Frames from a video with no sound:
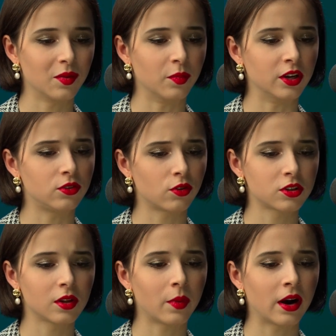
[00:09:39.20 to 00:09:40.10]
But
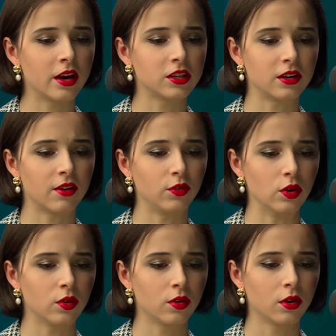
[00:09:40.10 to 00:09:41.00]
Drosselmeyer's
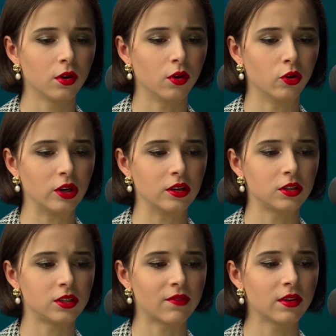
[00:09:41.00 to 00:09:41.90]
nephew, on his
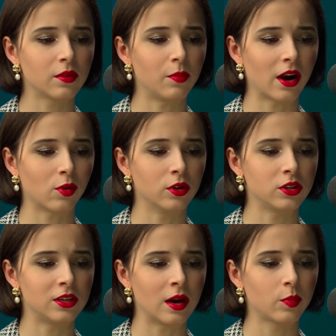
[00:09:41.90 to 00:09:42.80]
7th backward
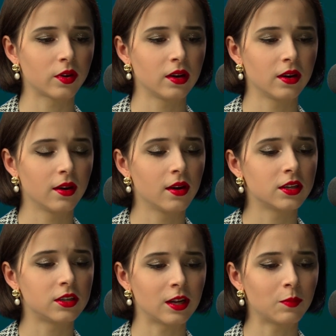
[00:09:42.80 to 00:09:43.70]
step,
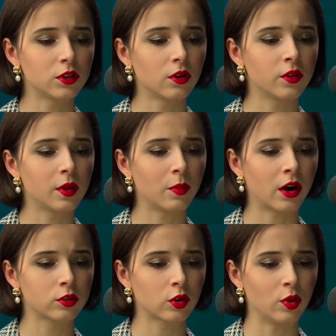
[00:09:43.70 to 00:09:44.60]
stepped on the
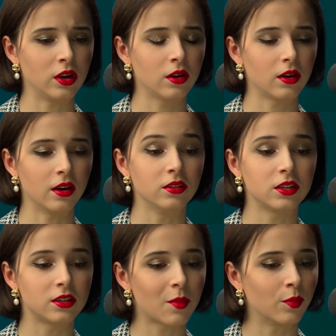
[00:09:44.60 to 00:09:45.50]
Mouse Queen and
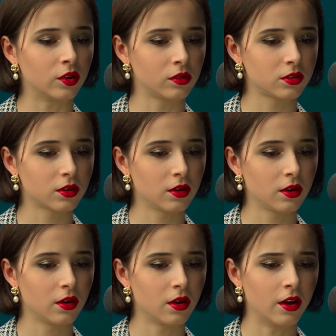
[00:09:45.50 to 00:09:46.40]
stumbled,
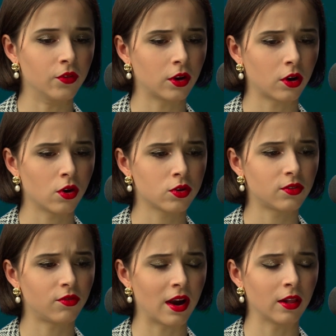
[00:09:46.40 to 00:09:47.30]
and the curse
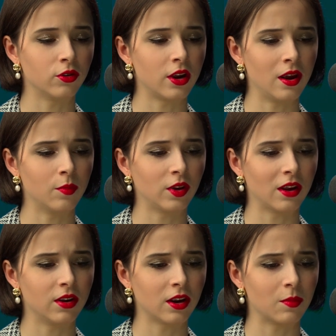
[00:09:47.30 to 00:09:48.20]
fell on him,
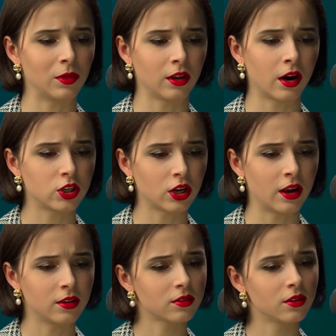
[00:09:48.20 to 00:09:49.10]
giving him a large
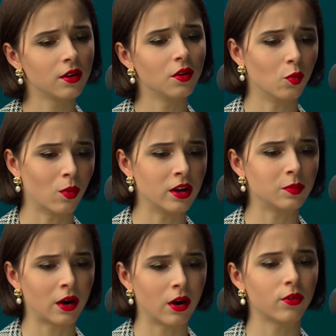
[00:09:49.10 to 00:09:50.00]
head, wide
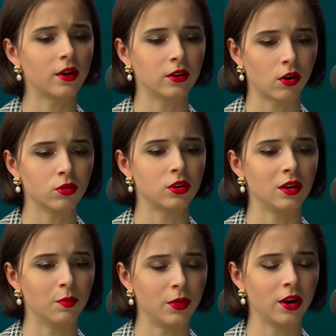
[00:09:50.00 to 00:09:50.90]
mouth, and cottony
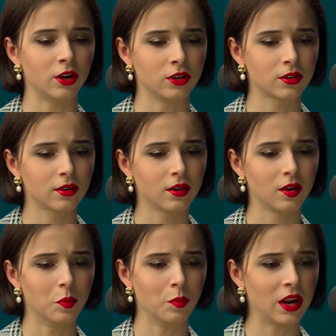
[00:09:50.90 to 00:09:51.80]
beard,
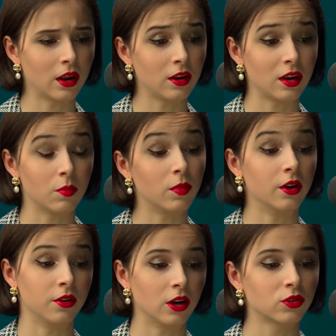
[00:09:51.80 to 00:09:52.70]
making him a
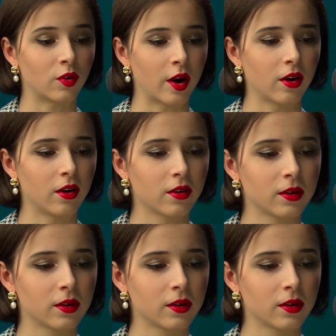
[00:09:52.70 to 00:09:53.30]
nutcracker.